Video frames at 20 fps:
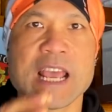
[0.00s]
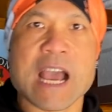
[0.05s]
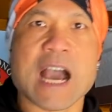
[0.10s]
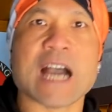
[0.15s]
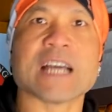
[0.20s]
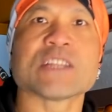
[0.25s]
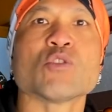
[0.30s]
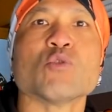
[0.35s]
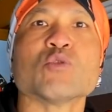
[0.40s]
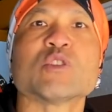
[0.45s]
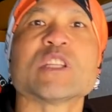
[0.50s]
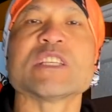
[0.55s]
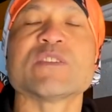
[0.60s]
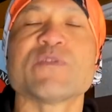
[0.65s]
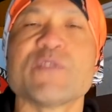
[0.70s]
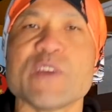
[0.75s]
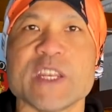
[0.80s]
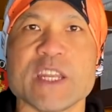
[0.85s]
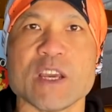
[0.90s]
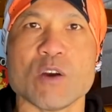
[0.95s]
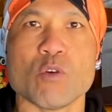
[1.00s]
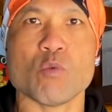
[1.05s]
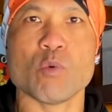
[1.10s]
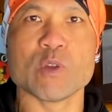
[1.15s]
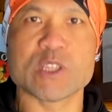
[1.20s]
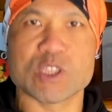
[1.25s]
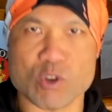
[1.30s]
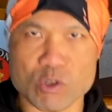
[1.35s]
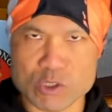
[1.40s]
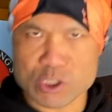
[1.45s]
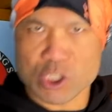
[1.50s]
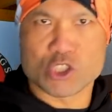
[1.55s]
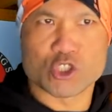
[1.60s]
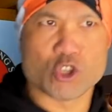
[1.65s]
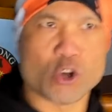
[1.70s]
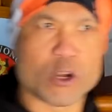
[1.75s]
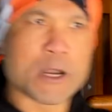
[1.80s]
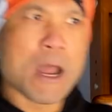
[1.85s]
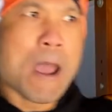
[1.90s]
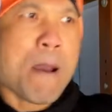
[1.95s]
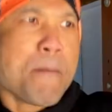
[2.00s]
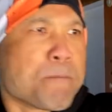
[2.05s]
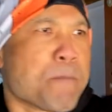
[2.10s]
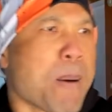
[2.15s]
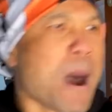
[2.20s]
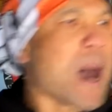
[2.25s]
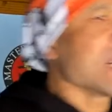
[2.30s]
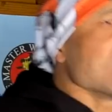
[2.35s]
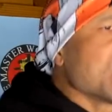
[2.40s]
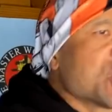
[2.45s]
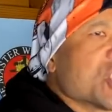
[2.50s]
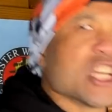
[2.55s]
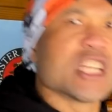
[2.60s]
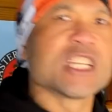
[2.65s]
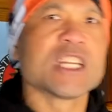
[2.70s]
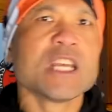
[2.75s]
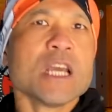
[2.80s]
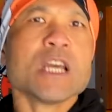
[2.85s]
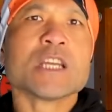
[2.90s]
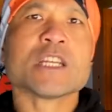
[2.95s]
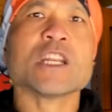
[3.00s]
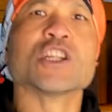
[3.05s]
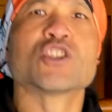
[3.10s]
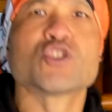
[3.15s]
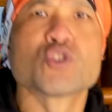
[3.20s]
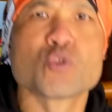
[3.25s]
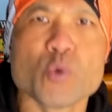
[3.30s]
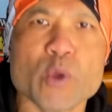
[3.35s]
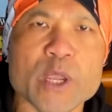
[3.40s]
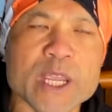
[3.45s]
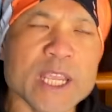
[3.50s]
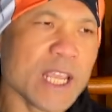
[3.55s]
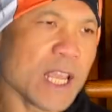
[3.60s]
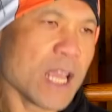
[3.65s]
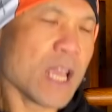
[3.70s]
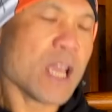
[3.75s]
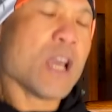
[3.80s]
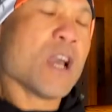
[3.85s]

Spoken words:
I do this video with Dr. John, punching the tree,